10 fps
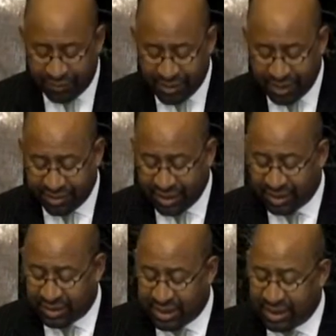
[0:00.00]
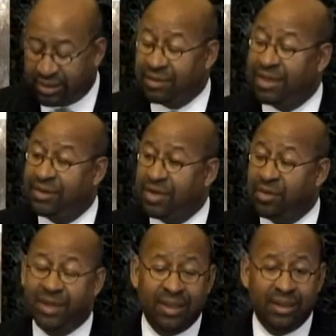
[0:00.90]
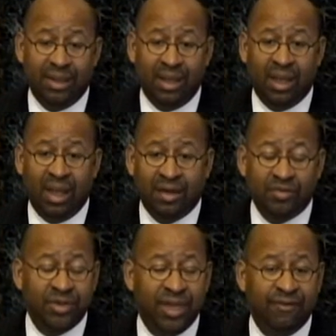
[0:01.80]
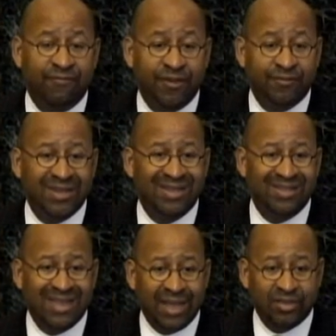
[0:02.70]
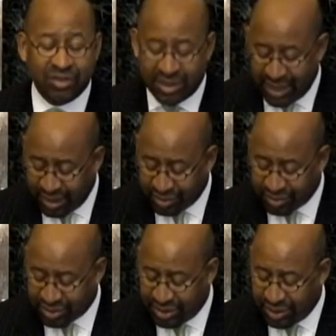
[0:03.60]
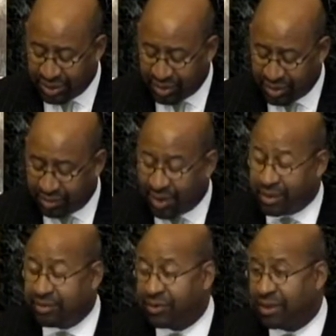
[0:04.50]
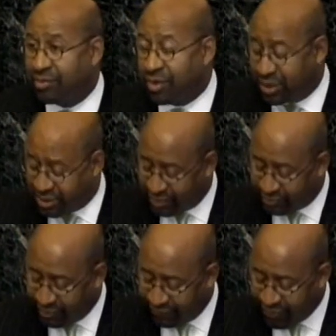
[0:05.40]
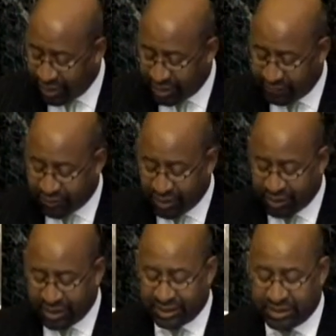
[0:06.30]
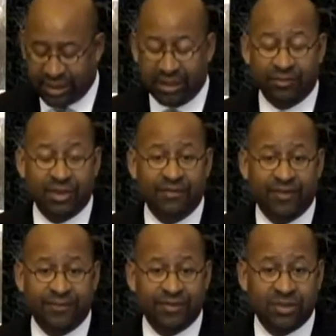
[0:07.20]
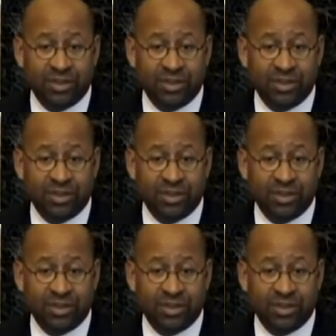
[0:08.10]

Marathon to then donate $150,000 to the American Red Cross Fund for Hurricane Sandy relief efforts